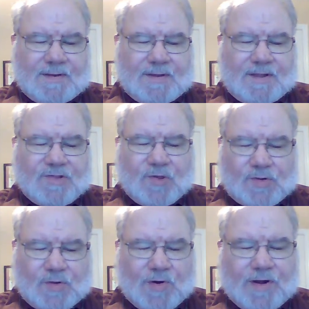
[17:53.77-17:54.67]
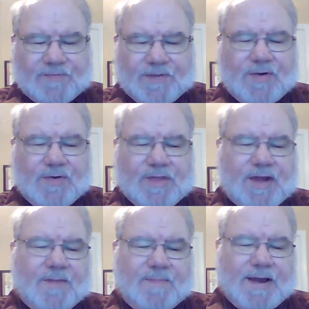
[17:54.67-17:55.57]
And so, Lord, if there is
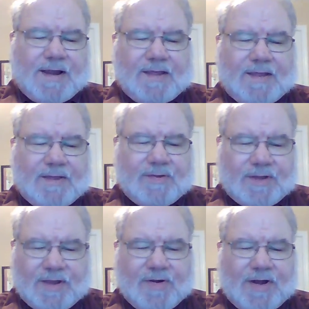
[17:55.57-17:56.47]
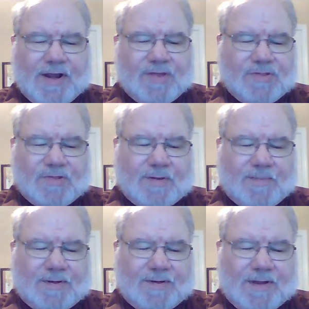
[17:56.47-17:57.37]
anybody hearing this
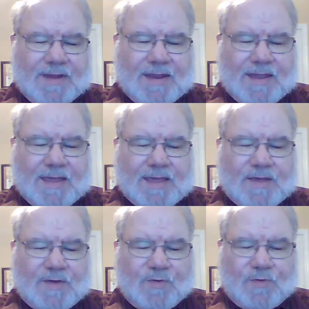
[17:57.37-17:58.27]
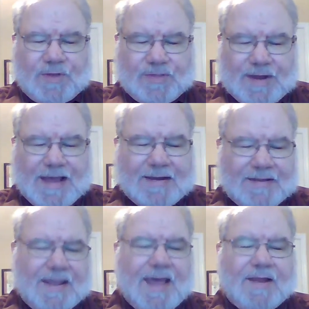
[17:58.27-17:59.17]
sermon who has not
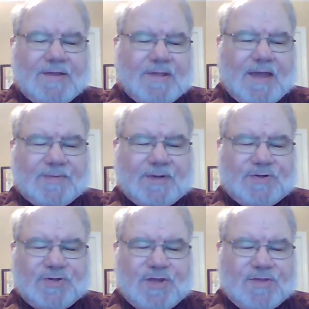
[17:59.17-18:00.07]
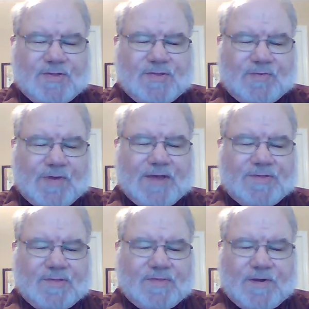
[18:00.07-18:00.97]
yet accepted Jesus
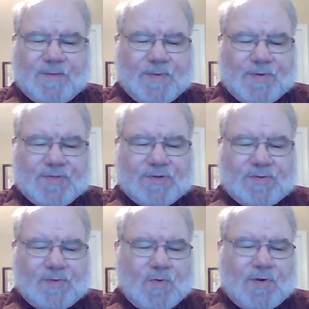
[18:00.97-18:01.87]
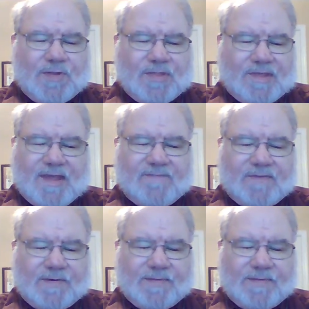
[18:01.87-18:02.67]
Christ as their personal Lord and Savior,